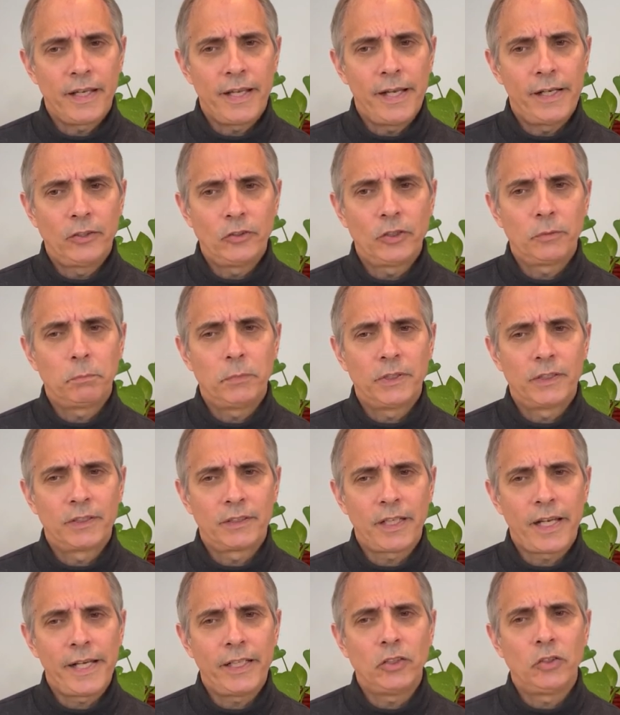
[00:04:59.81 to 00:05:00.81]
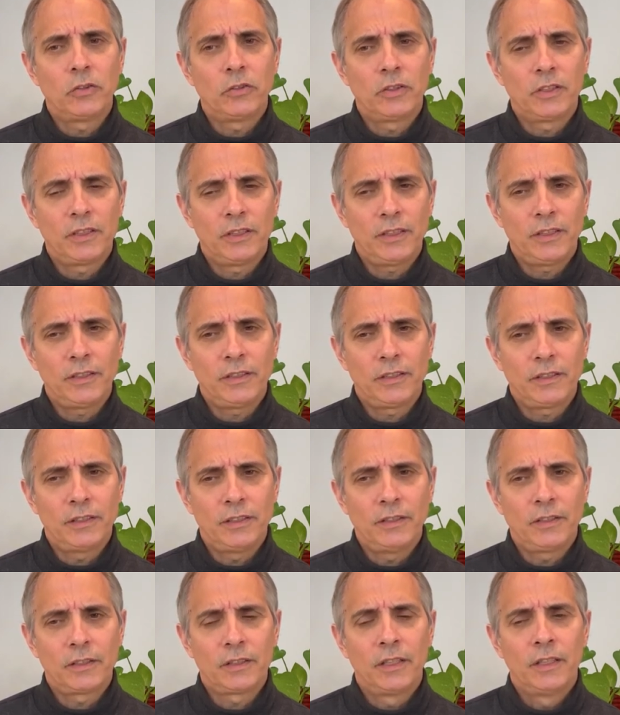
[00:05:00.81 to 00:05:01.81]
else besides your
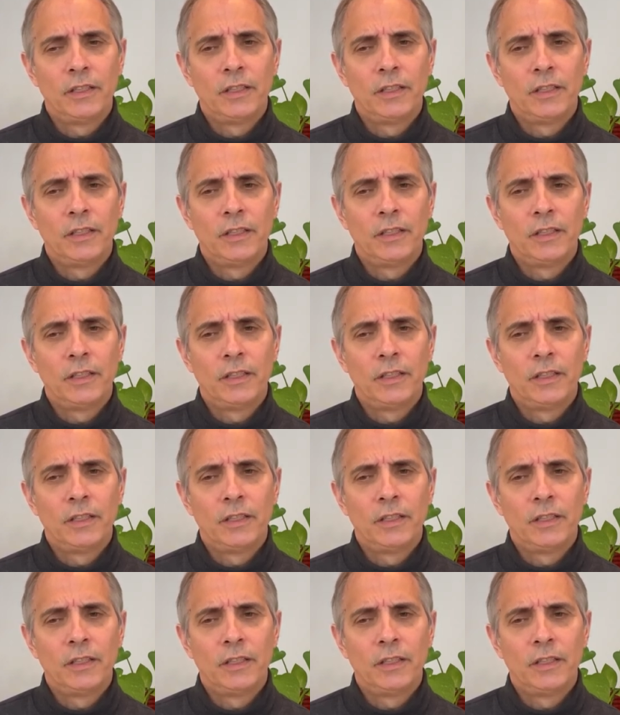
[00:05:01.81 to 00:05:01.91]
tinnitus